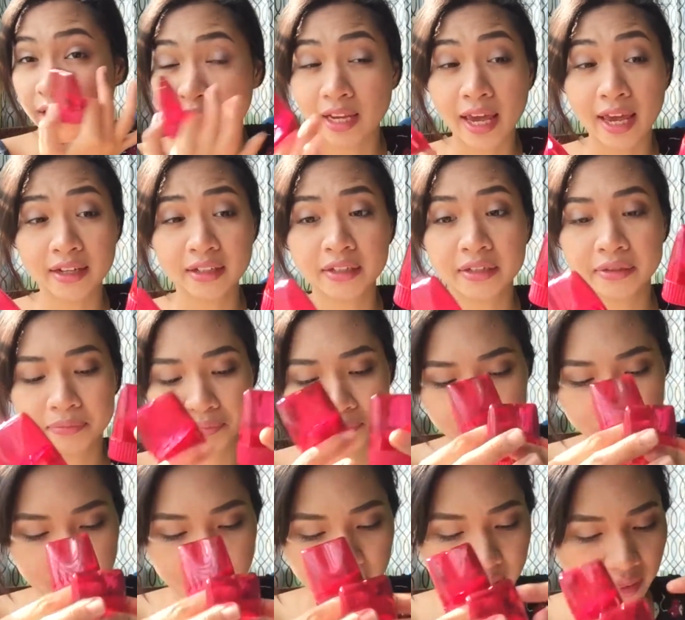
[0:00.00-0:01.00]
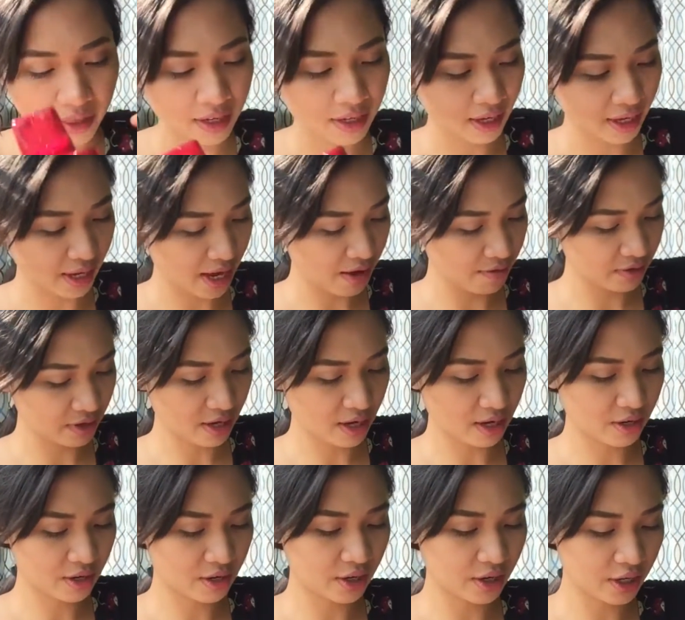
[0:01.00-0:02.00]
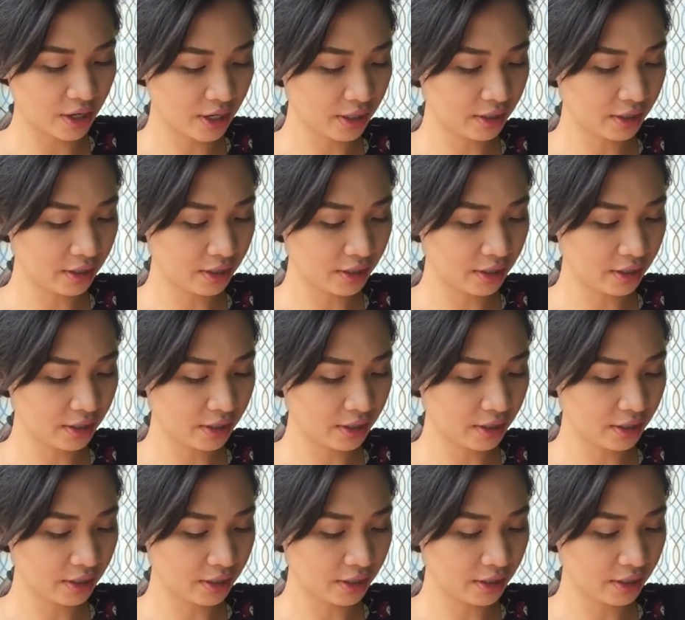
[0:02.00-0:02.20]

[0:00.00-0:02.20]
like that. And then I have another